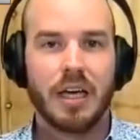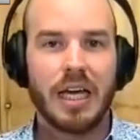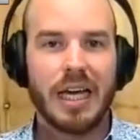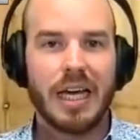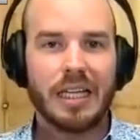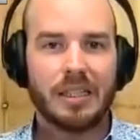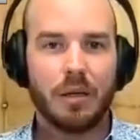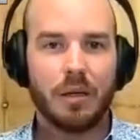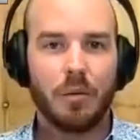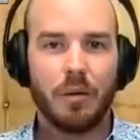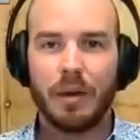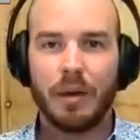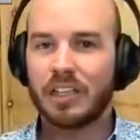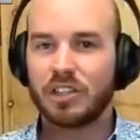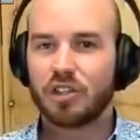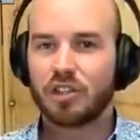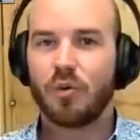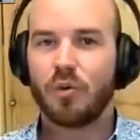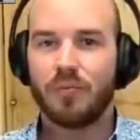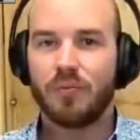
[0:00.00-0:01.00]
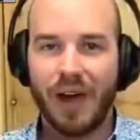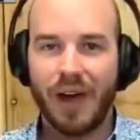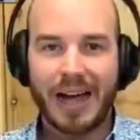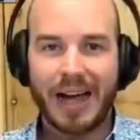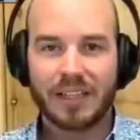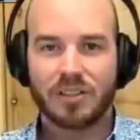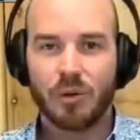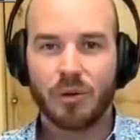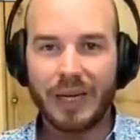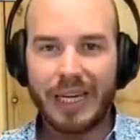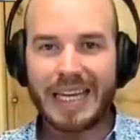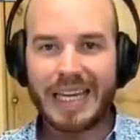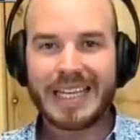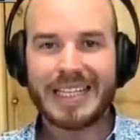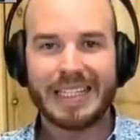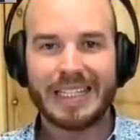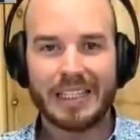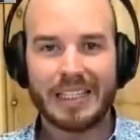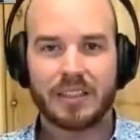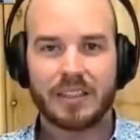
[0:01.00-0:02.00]
It made it so fast, so
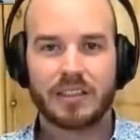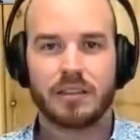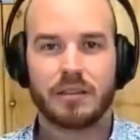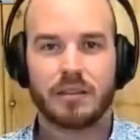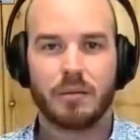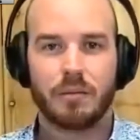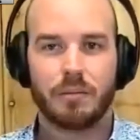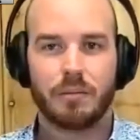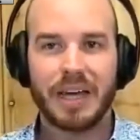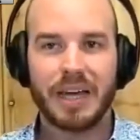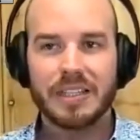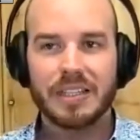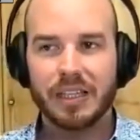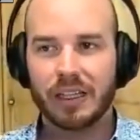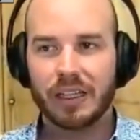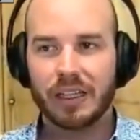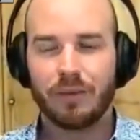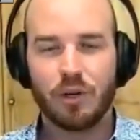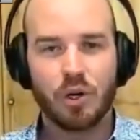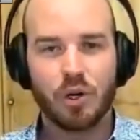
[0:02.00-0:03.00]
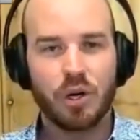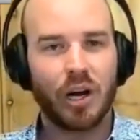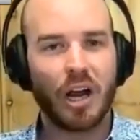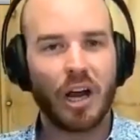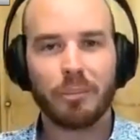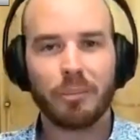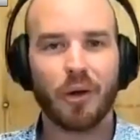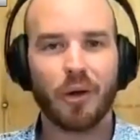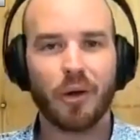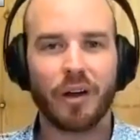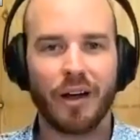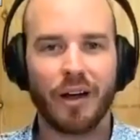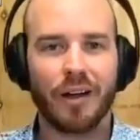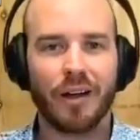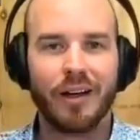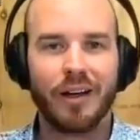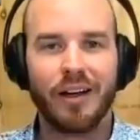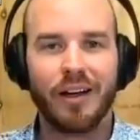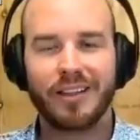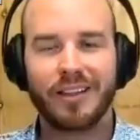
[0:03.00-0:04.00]
easy. It's basically, if you can
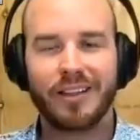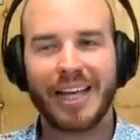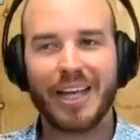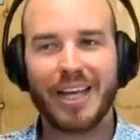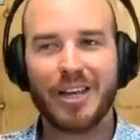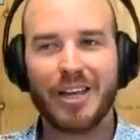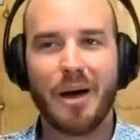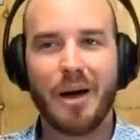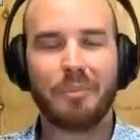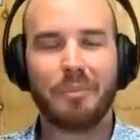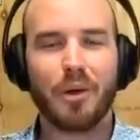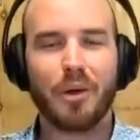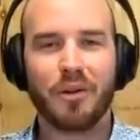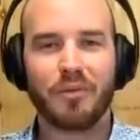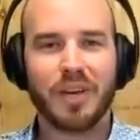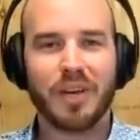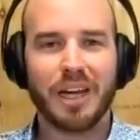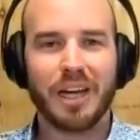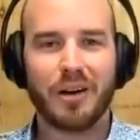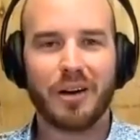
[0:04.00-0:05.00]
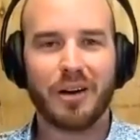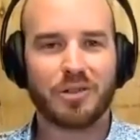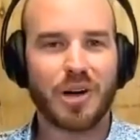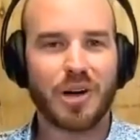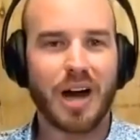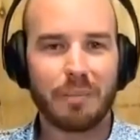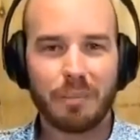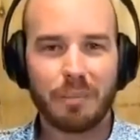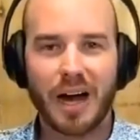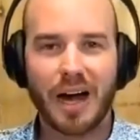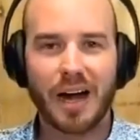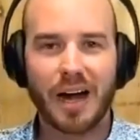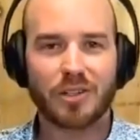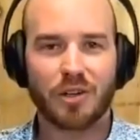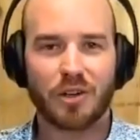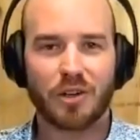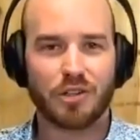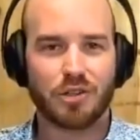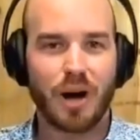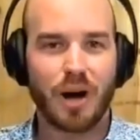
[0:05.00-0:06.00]
let's say you upload a video to Dropbox
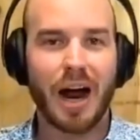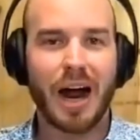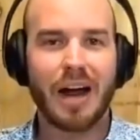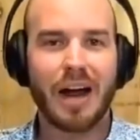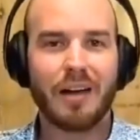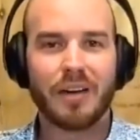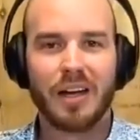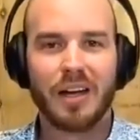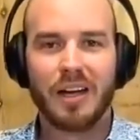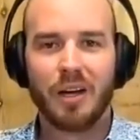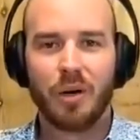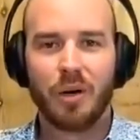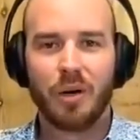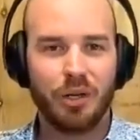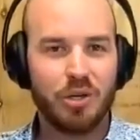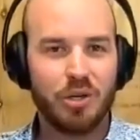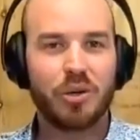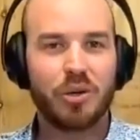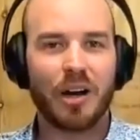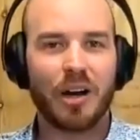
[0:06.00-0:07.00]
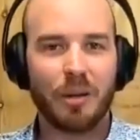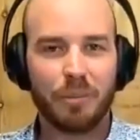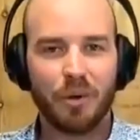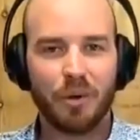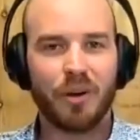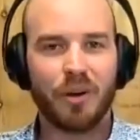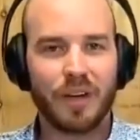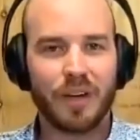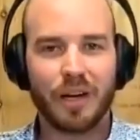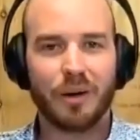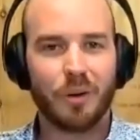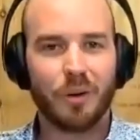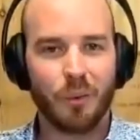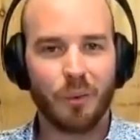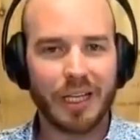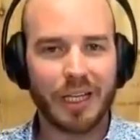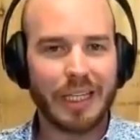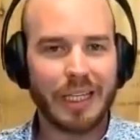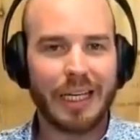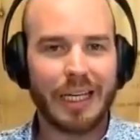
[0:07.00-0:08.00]
or to Drive, well, you can upload a video to
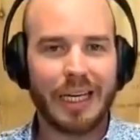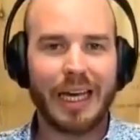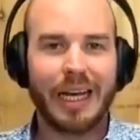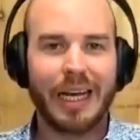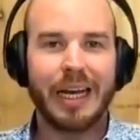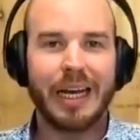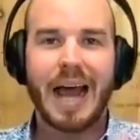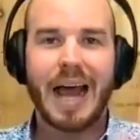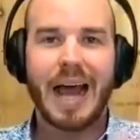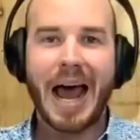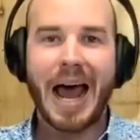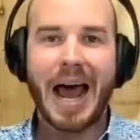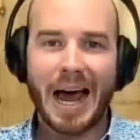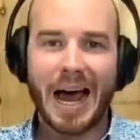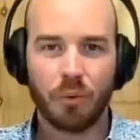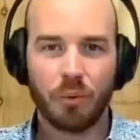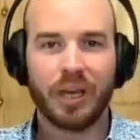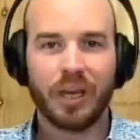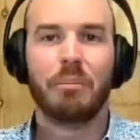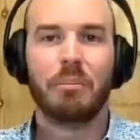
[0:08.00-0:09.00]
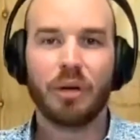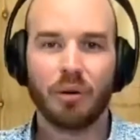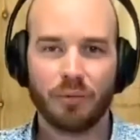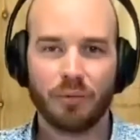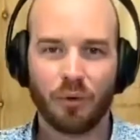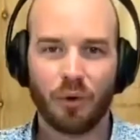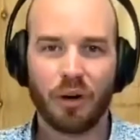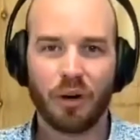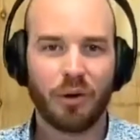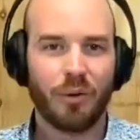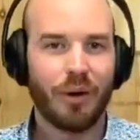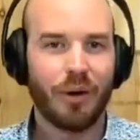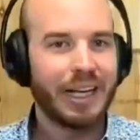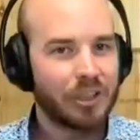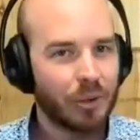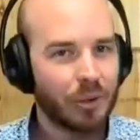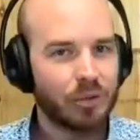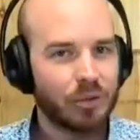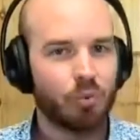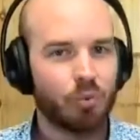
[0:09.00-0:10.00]
Witly and an ad will get built for you, right?
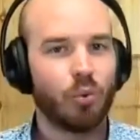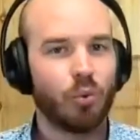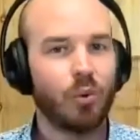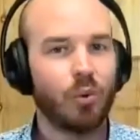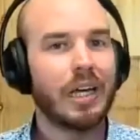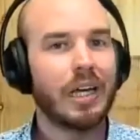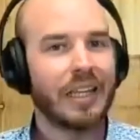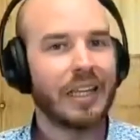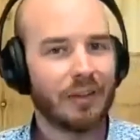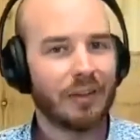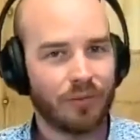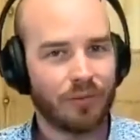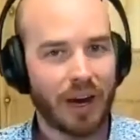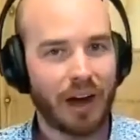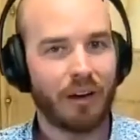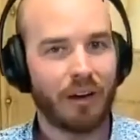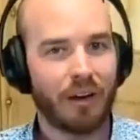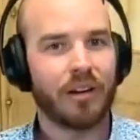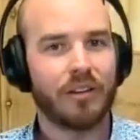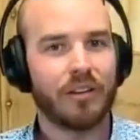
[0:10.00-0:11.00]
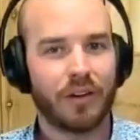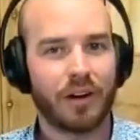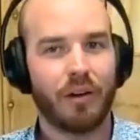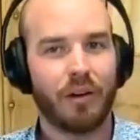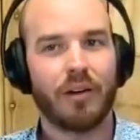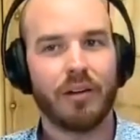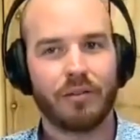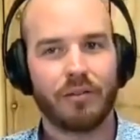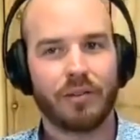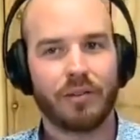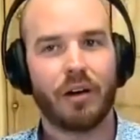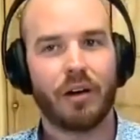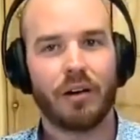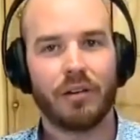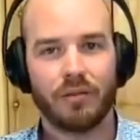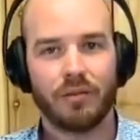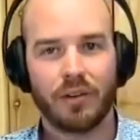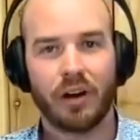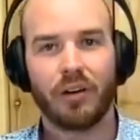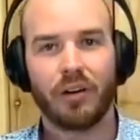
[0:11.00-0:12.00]
So it's really very, very, very,
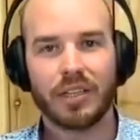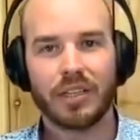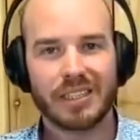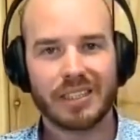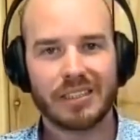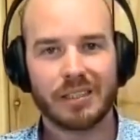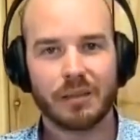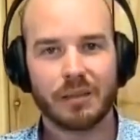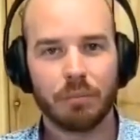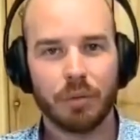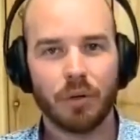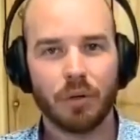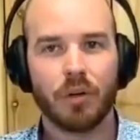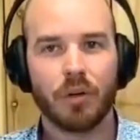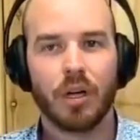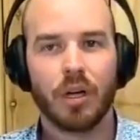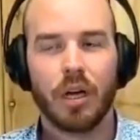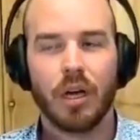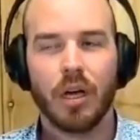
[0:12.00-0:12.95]
very simple.